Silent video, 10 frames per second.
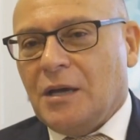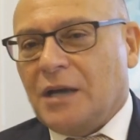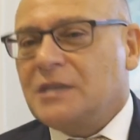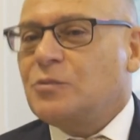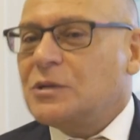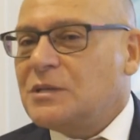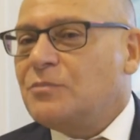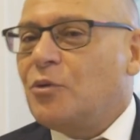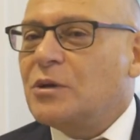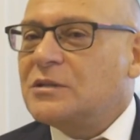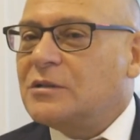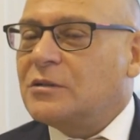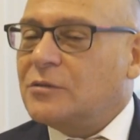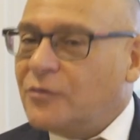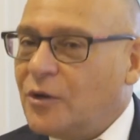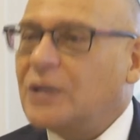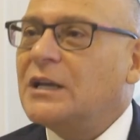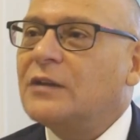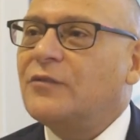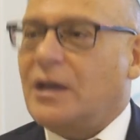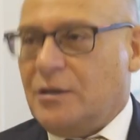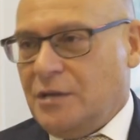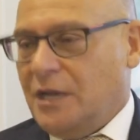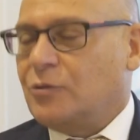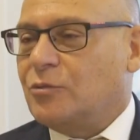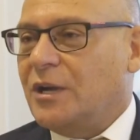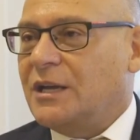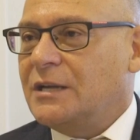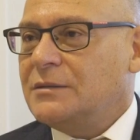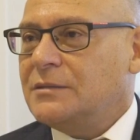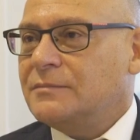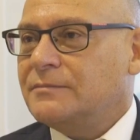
I guess what's important is to find elevated nickel readings,